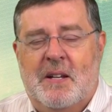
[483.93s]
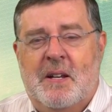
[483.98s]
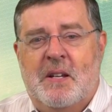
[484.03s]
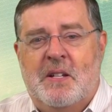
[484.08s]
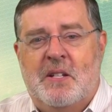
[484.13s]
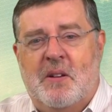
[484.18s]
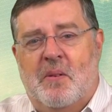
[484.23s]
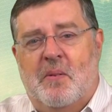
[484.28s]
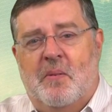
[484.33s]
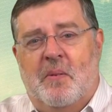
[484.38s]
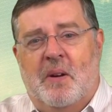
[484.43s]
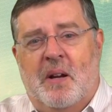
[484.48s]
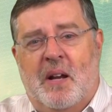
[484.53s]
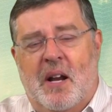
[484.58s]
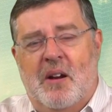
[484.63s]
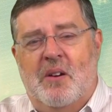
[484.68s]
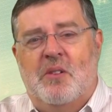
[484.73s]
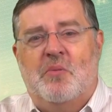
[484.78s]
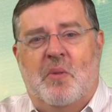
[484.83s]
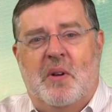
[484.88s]
So
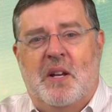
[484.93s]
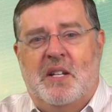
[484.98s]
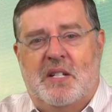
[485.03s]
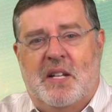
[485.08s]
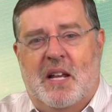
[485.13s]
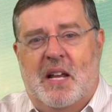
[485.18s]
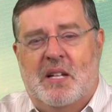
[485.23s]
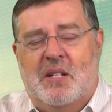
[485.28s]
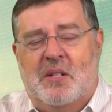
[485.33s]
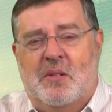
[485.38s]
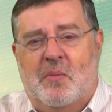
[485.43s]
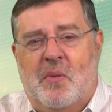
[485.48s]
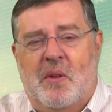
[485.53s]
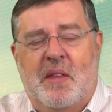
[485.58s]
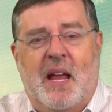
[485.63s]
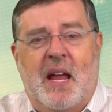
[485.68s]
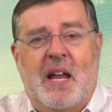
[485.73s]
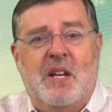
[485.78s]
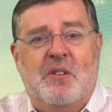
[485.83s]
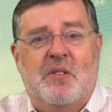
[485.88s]
here's what he says. When
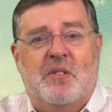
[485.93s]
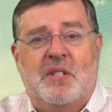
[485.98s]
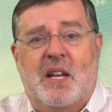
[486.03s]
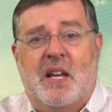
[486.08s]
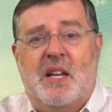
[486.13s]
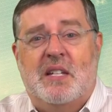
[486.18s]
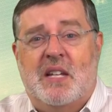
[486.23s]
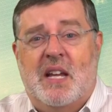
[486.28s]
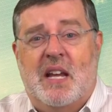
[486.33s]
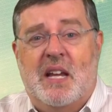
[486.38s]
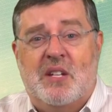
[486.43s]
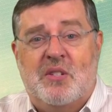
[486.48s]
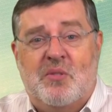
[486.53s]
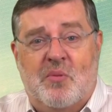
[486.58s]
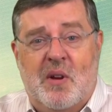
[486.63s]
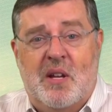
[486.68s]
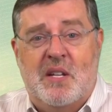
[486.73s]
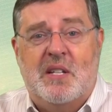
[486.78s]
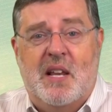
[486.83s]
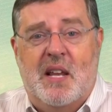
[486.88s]
the angel says he is
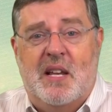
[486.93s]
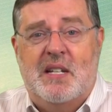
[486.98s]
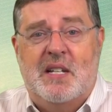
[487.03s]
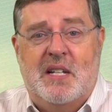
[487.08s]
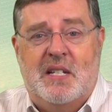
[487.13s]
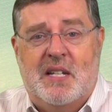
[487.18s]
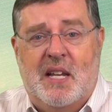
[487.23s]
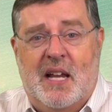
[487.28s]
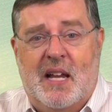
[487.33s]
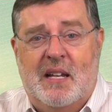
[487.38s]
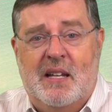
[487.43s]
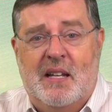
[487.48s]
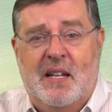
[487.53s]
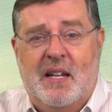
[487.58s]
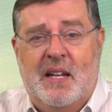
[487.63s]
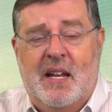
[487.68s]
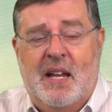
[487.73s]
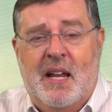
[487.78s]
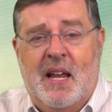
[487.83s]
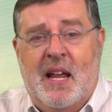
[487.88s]
risen as he said,
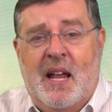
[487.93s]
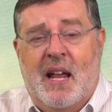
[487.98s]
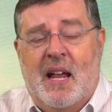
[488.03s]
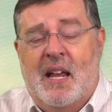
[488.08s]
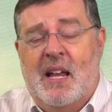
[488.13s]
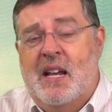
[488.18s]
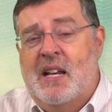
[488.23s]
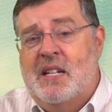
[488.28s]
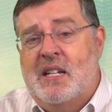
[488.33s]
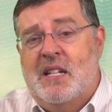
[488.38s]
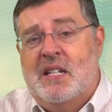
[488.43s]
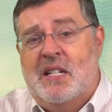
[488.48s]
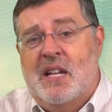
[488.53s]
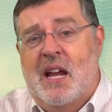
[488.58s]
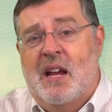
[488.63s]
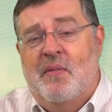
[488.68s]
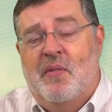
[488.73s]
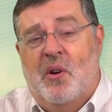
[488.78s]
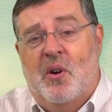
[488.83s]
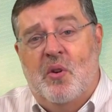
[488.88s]
it is a
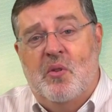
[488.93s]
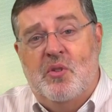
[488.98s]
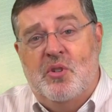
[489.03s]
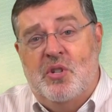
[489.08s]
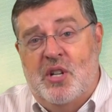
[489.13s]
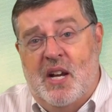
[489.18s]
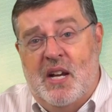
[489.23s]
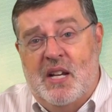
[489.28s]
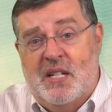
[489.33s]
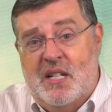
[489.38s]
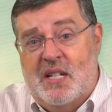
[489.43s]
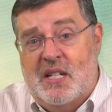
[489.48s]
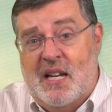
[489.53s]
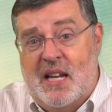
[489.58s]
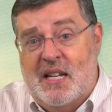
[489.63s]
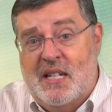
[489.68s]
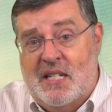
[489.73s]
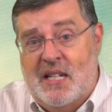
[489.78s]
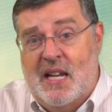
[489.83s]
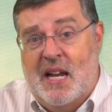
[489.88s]
Savior who Jesus
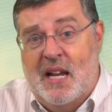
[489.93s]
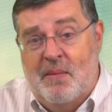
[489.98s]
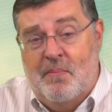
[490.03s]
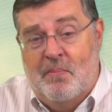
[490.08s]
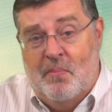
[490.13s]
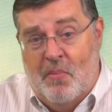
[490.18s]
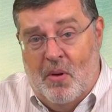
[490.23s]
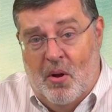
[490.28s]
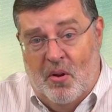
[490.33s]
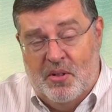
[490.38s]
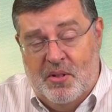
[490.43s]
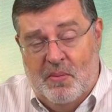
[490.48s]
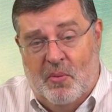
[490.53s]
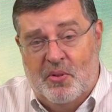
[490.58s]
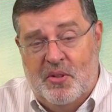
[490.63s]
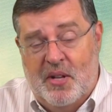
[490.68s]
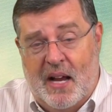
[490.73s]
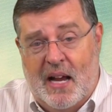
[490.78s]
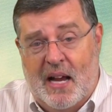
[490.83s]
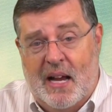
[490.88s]
had said multiple
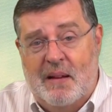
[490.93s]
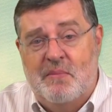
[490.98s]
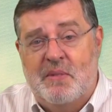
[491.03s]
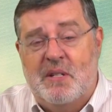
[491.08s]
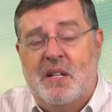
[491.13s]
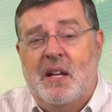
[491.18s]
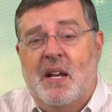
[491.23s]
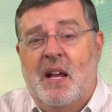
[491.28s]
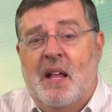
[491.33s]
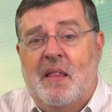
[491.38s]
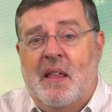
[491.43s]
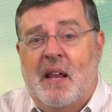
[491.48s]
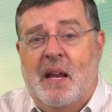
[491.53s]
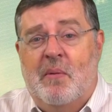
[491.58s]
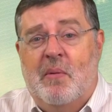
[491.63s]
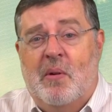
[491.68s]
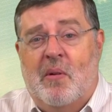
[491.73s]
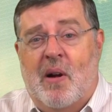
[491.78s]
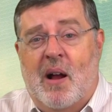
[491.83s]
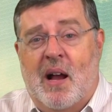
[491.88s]
times that he
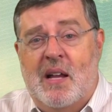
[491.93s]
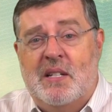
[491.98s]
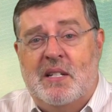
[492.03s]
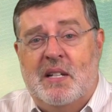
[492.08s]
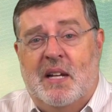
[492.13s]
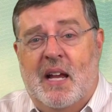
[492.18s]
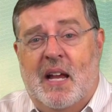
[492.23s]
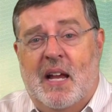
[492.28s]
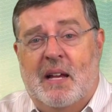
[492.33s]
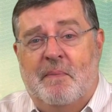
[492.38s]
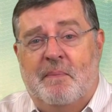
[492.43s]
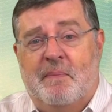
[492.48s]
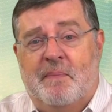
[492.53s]
would rise again.